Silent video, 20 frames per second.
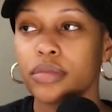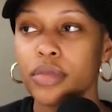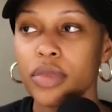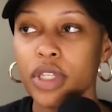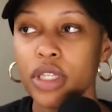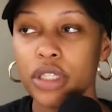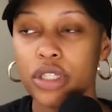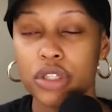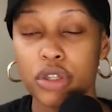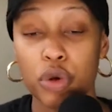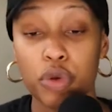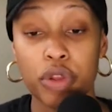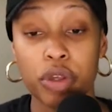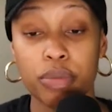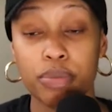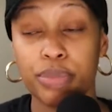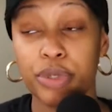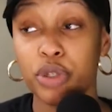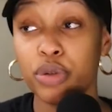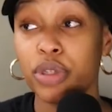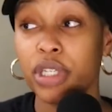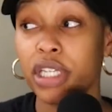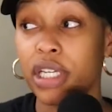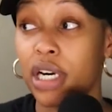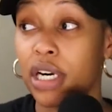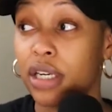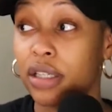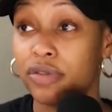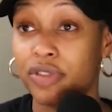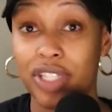So the beauty
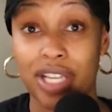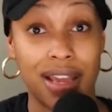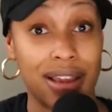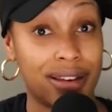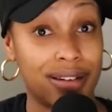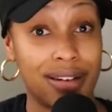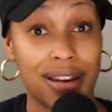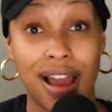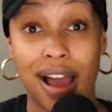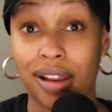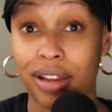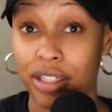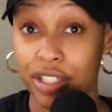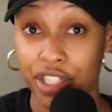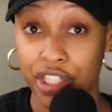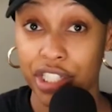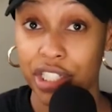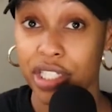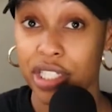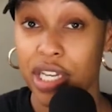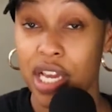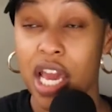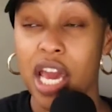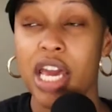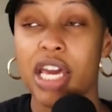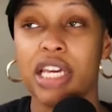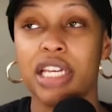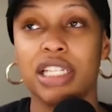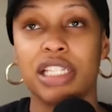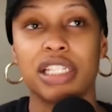of technology
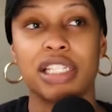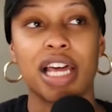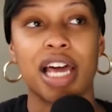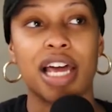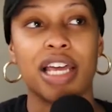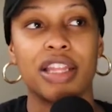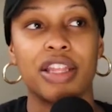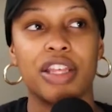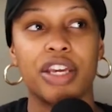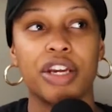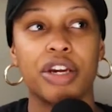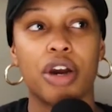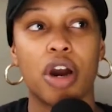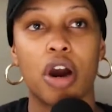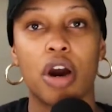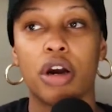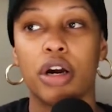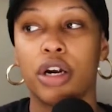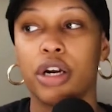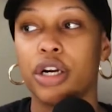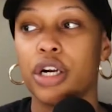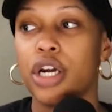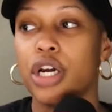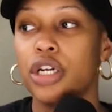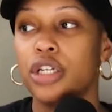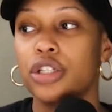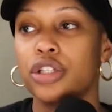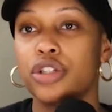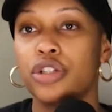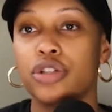is that there are
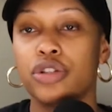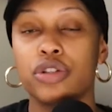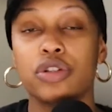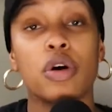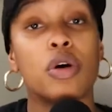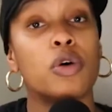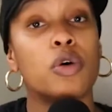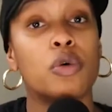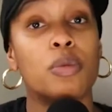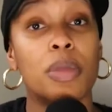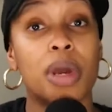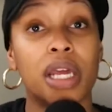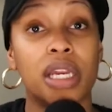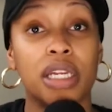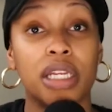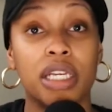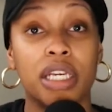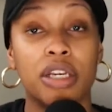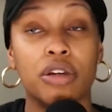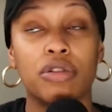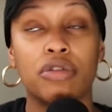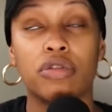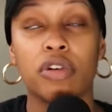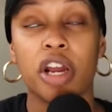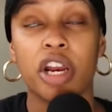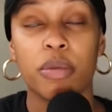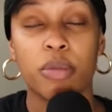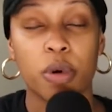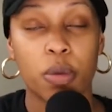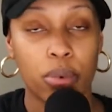so many
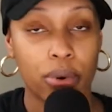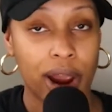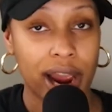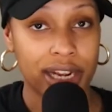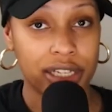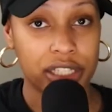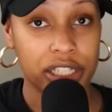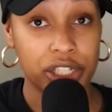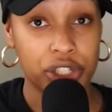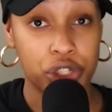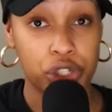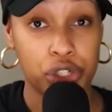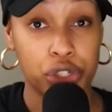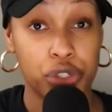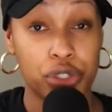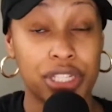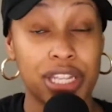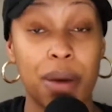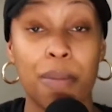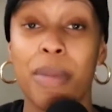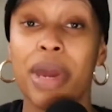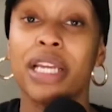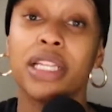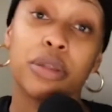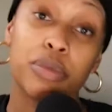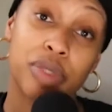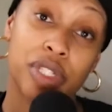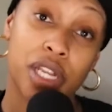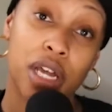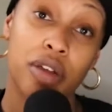incredible practitioners that make
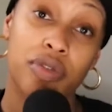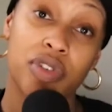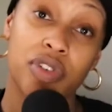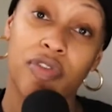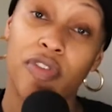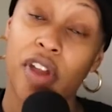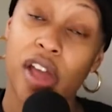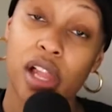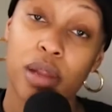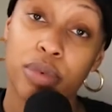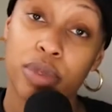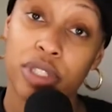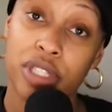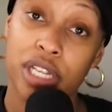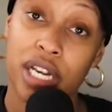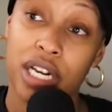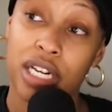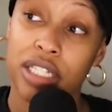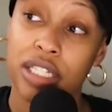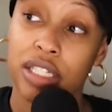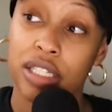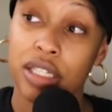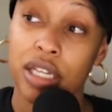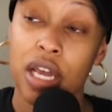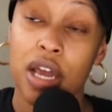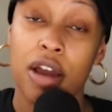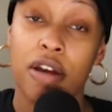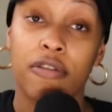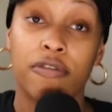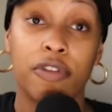themselves available to us
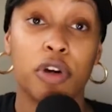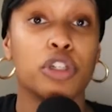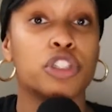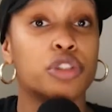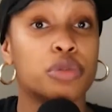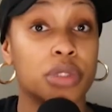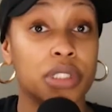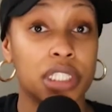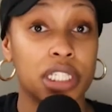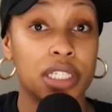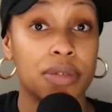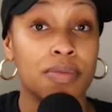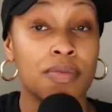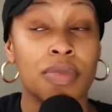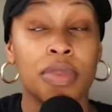virtually.